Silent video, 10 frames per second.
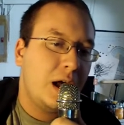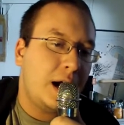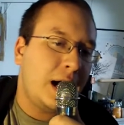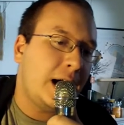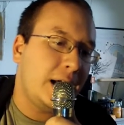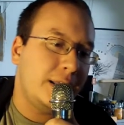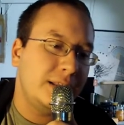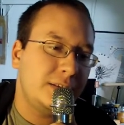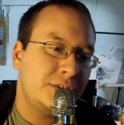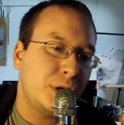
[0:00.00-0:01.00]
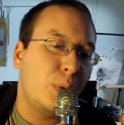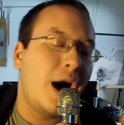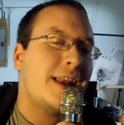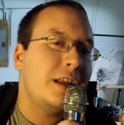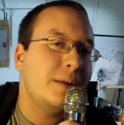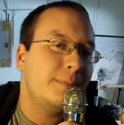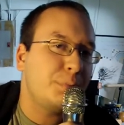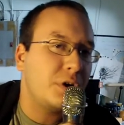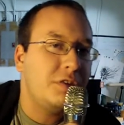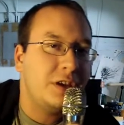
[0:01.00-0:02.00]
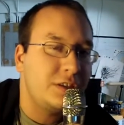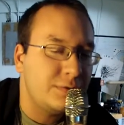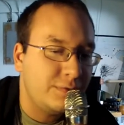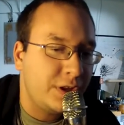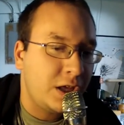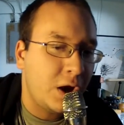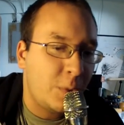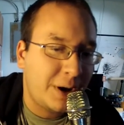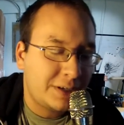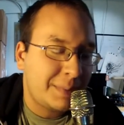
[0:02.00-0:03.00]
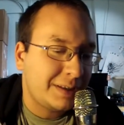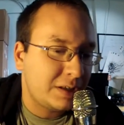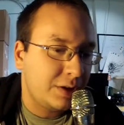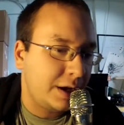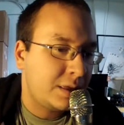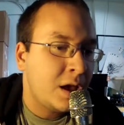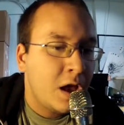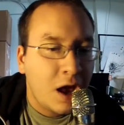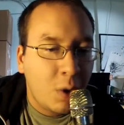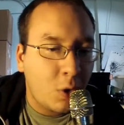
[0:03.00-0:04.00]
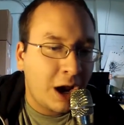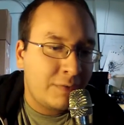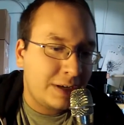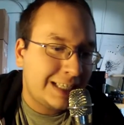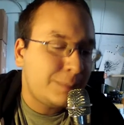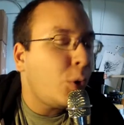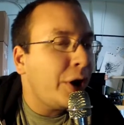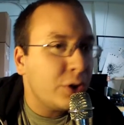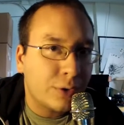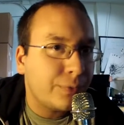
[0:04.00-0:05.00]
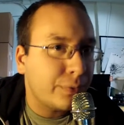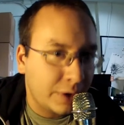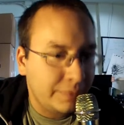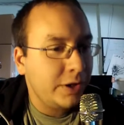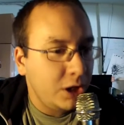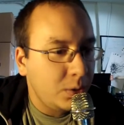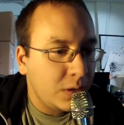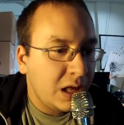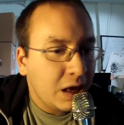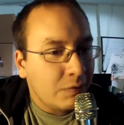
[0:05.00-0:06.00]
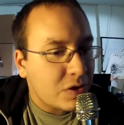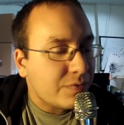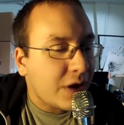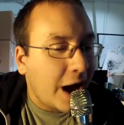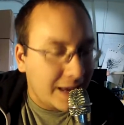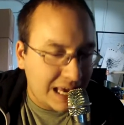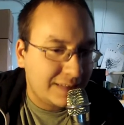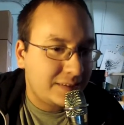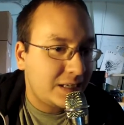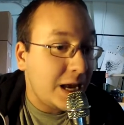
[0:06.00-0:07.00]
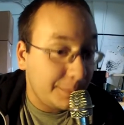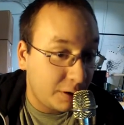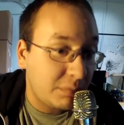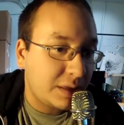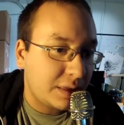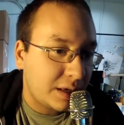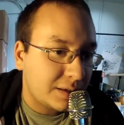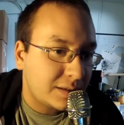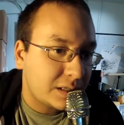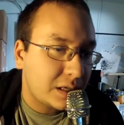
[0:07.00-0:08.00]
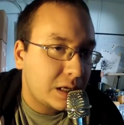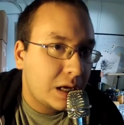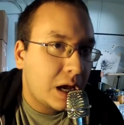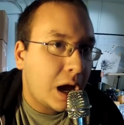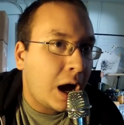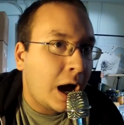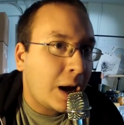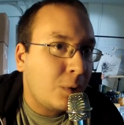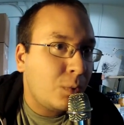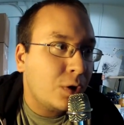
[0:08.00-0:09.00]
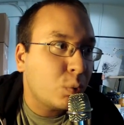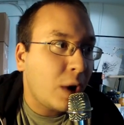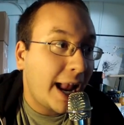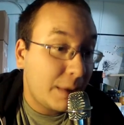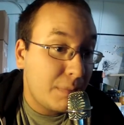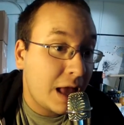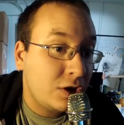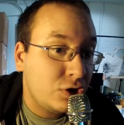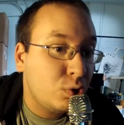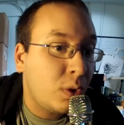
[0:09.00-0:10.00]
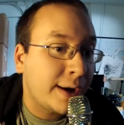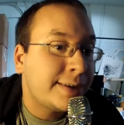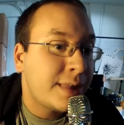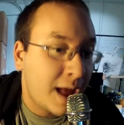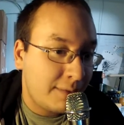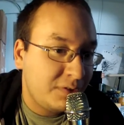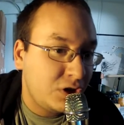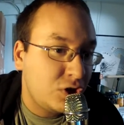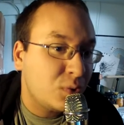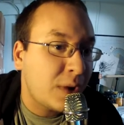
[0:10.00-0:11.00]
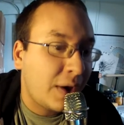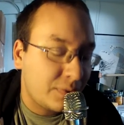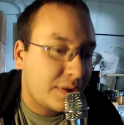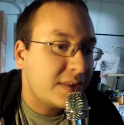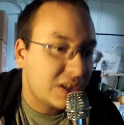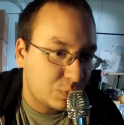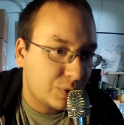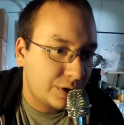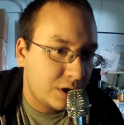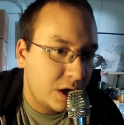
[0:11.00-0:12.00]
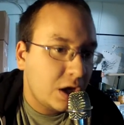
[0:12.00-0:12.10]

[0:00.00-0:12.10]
Uh, so I did a previous video about ten minutes in length where I have a spoiler-free video. If you've not yet seen Prometheus, I would recommend you watch that video rather than this one.